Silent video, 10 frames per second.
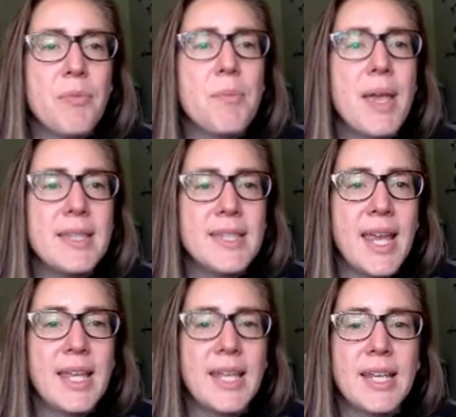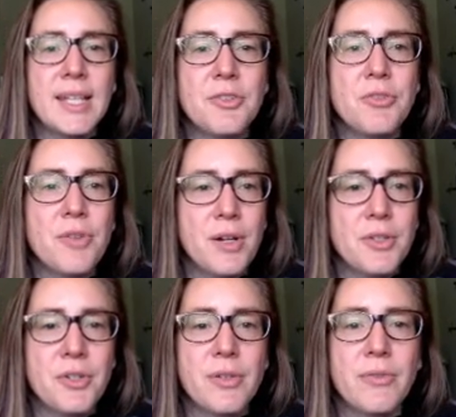maintaining its
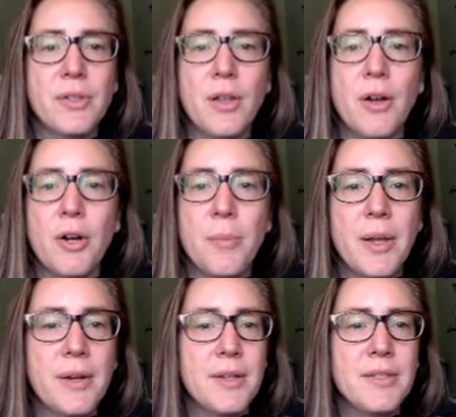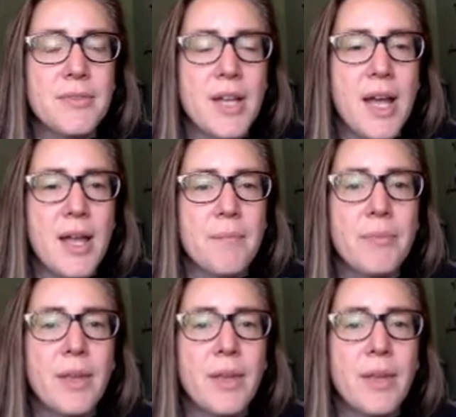structure for longer periods of time.